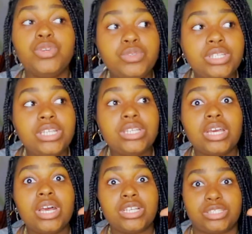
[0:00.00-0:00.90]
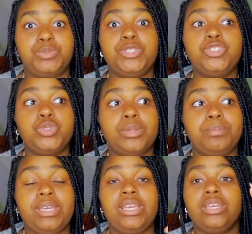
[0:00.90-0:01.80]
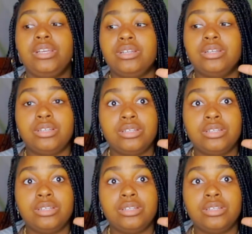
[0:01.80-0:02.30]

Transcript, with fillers: You need a spiritual being